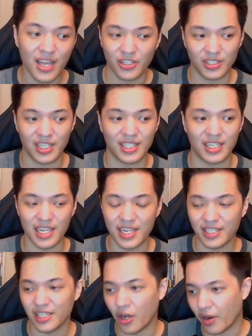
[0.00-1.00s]
just as an
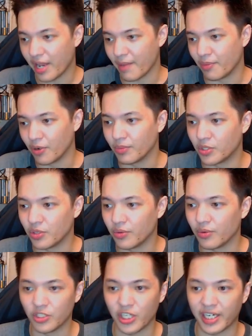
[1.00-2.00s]
easy, oh hey, boom,
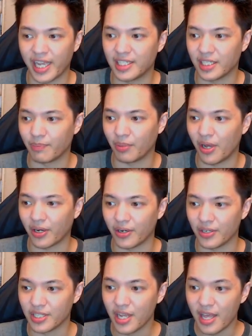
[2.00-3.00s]
2 gigantic
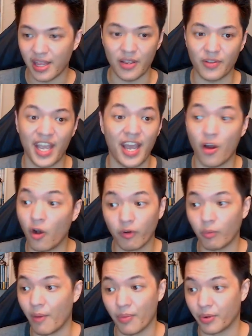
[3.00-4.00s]
blockers that you can't
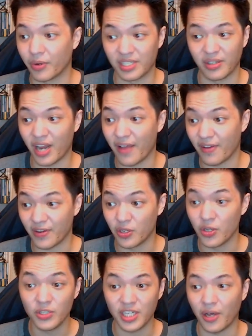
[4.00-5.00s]
overwhelm through because they have
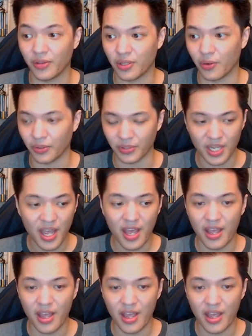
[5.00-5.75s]
huge health totals.